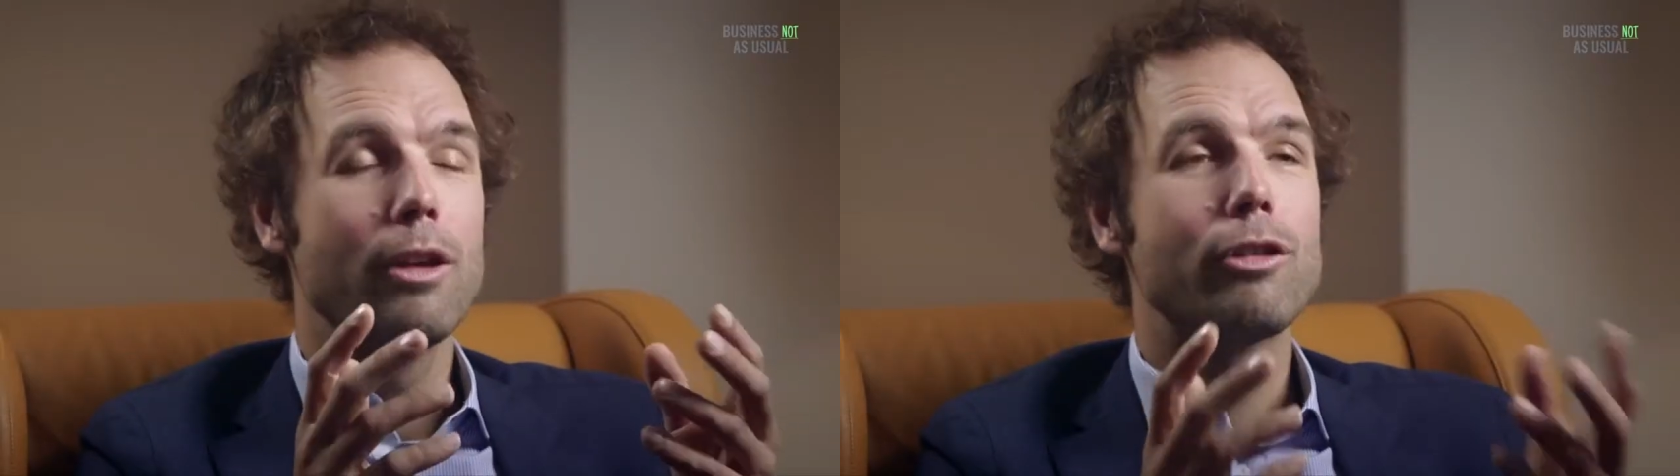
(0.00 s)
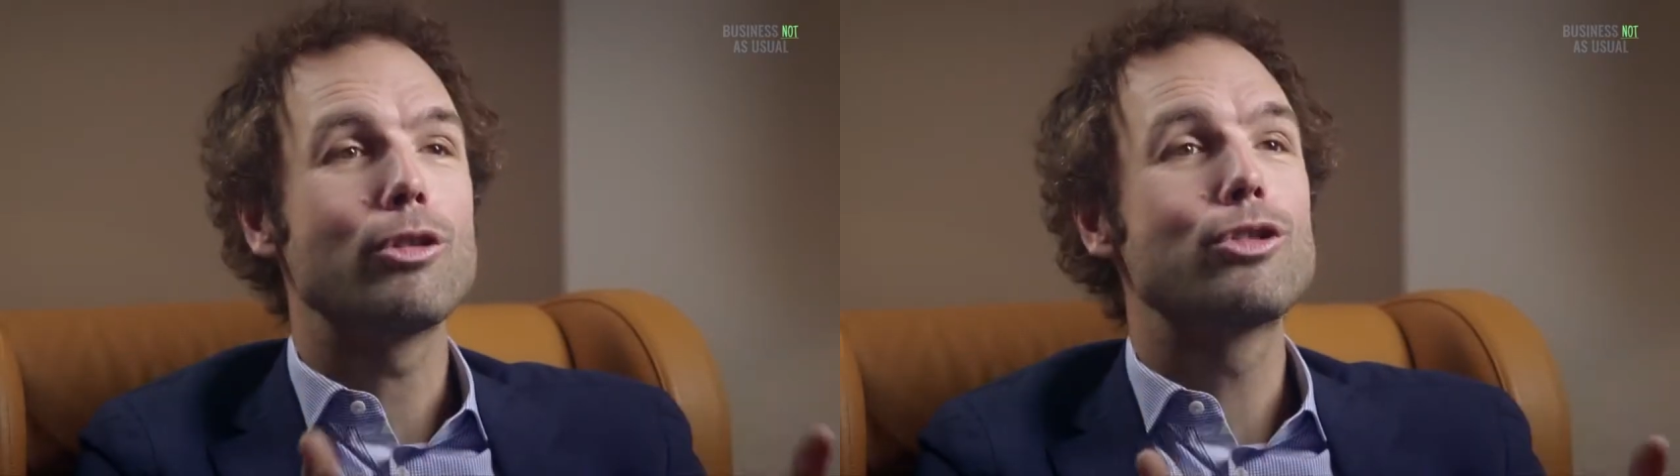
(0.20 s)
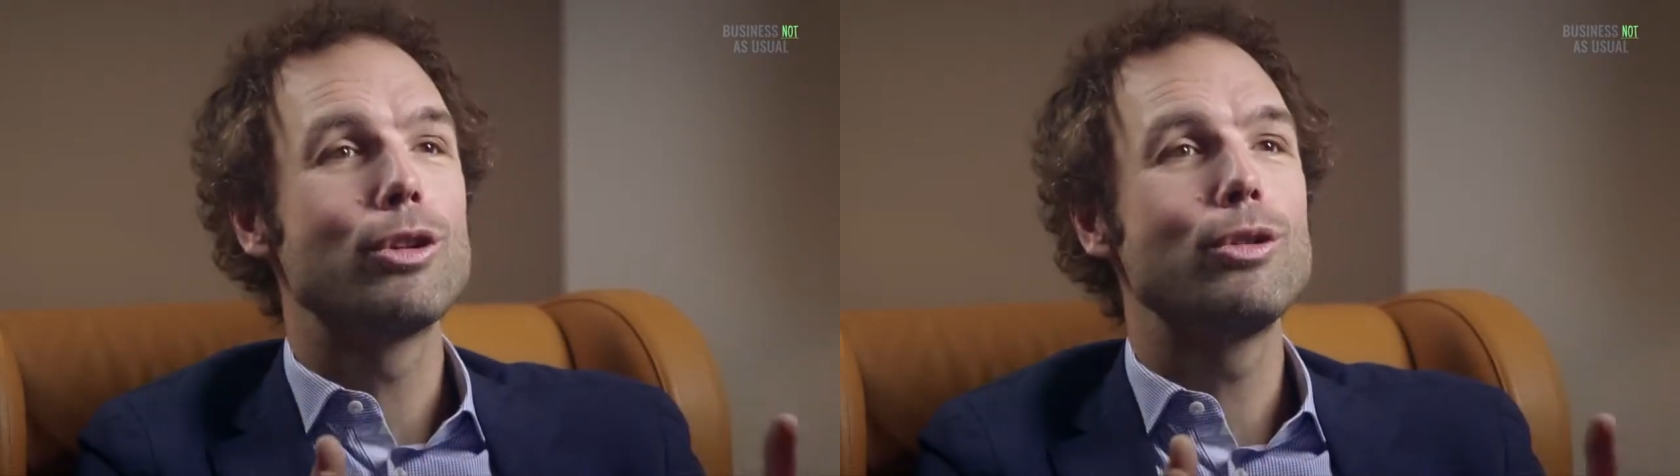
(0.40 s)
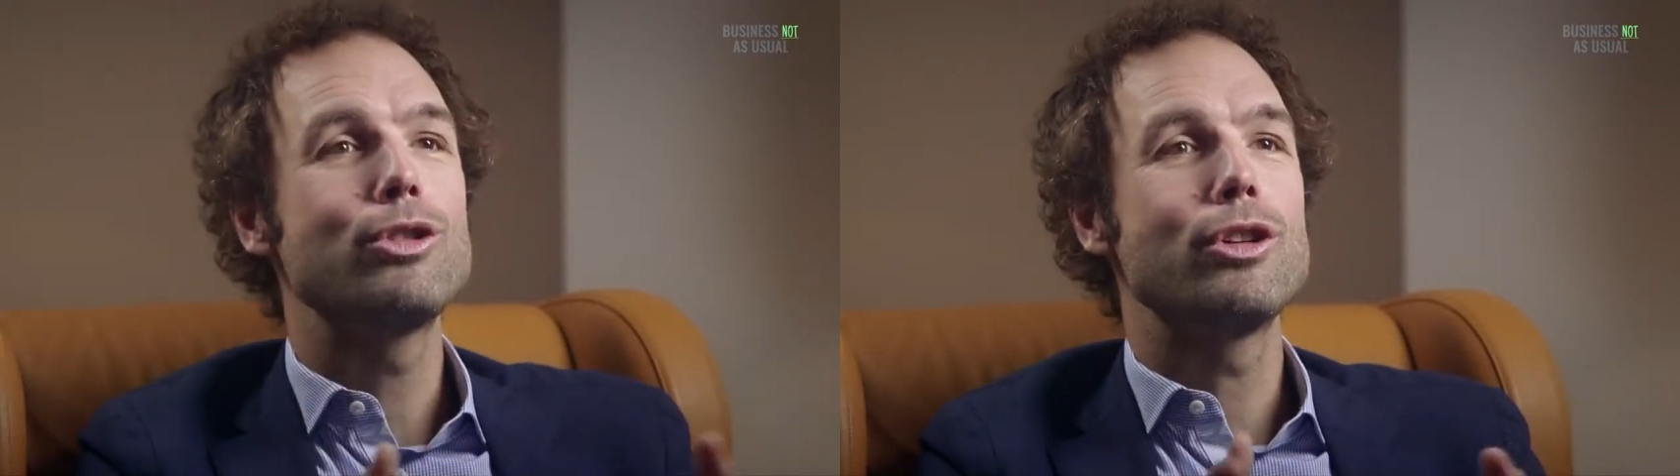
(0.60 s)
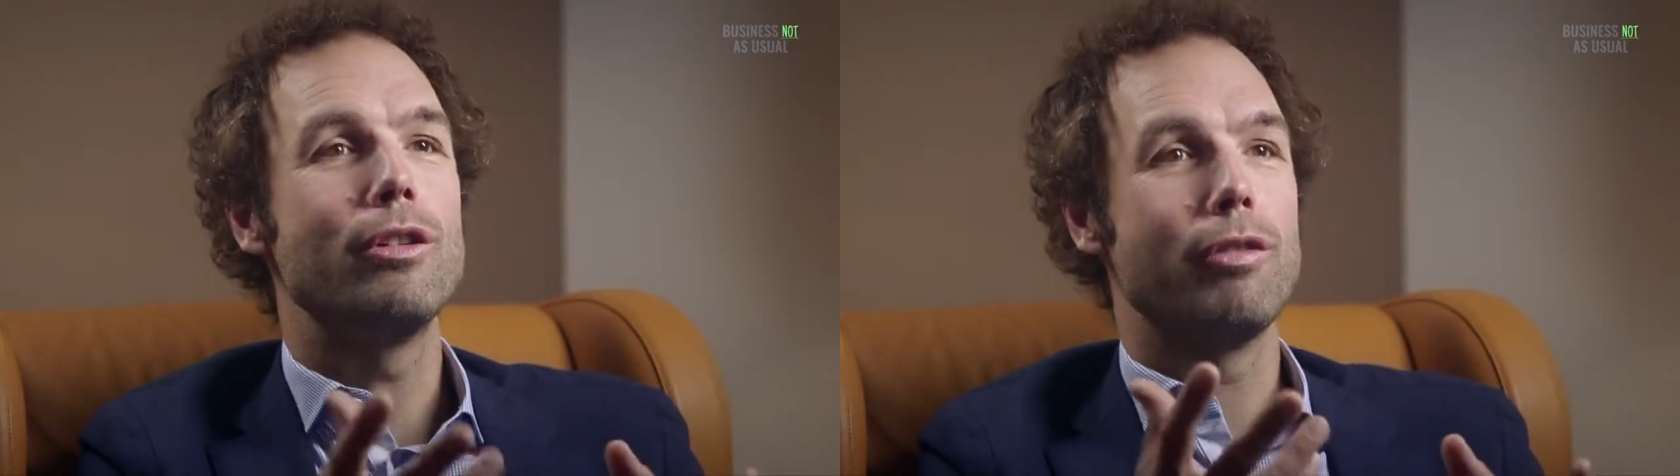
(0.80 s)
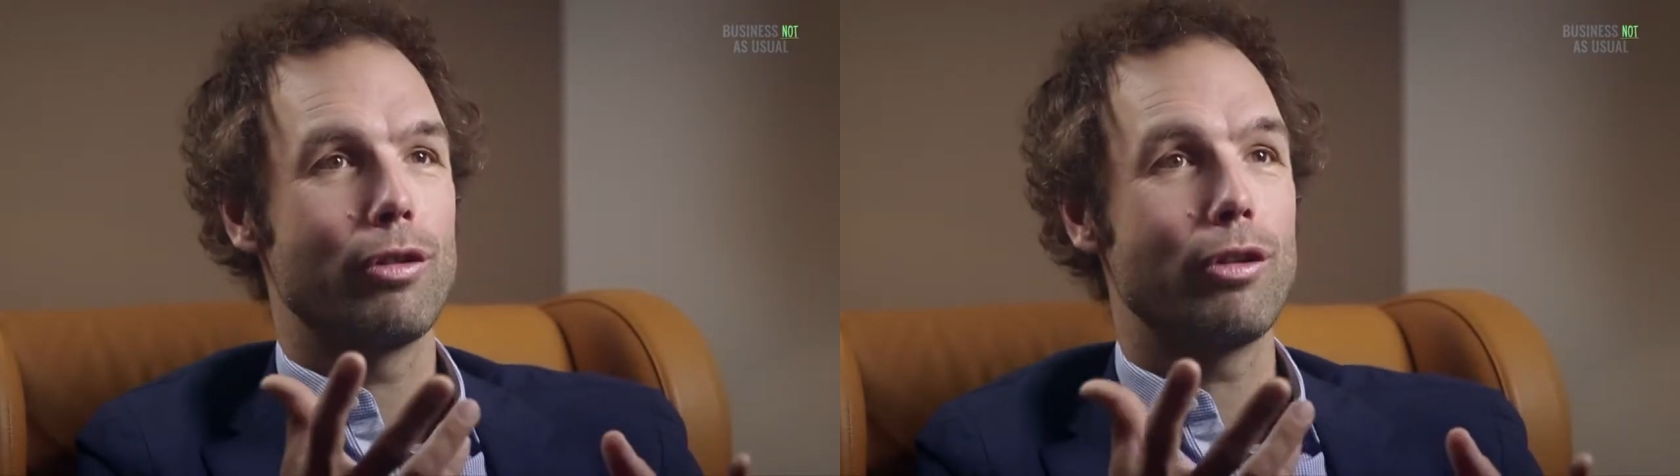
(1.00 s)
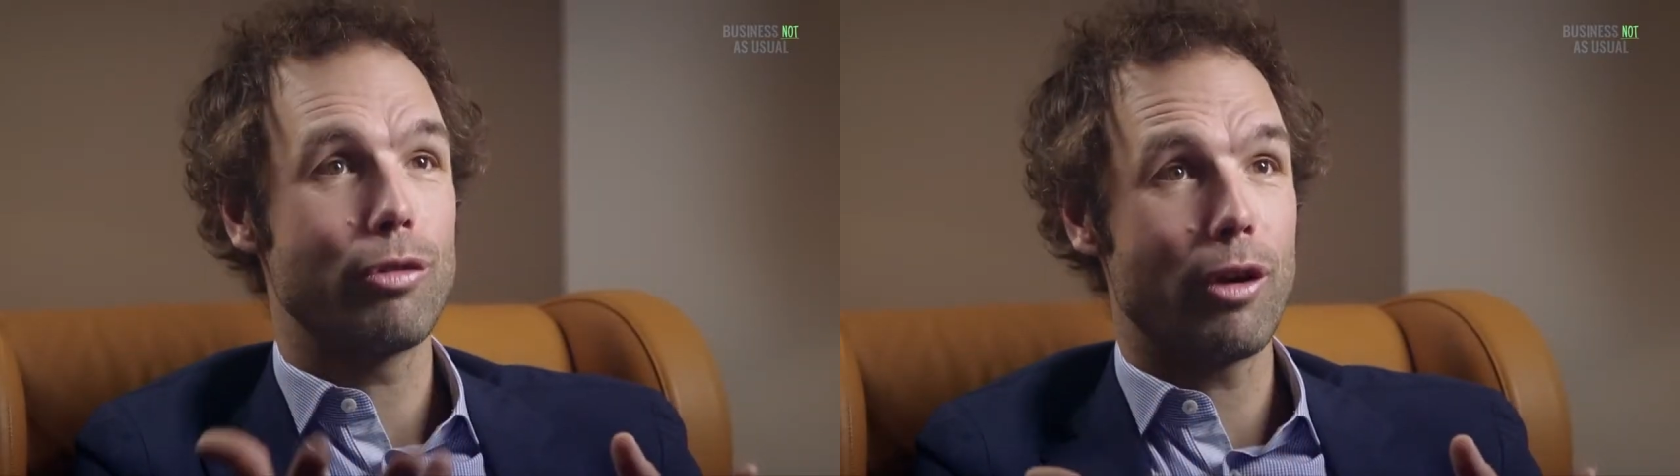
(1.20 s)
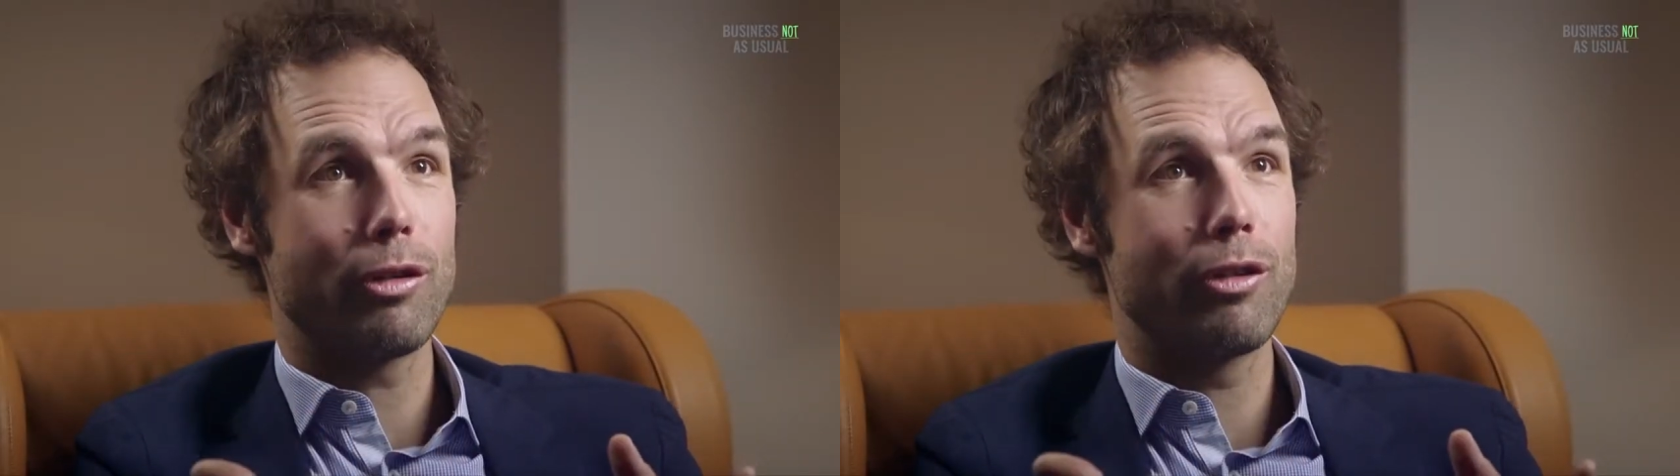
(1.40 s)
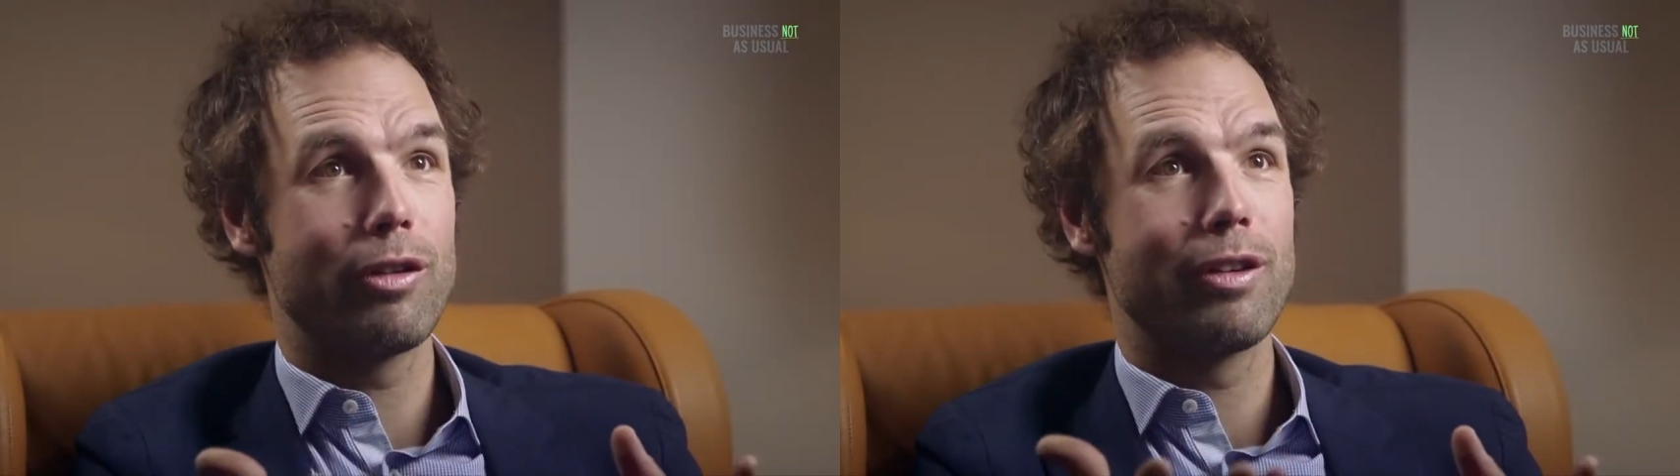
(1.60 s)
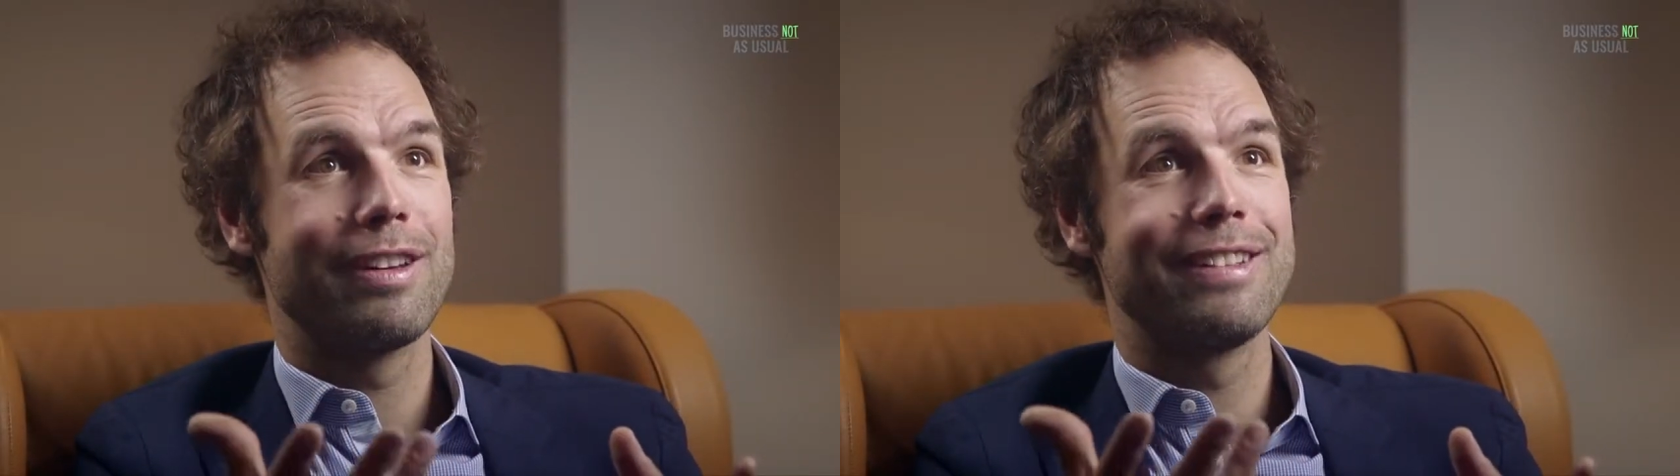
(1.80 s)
So a solution for the trust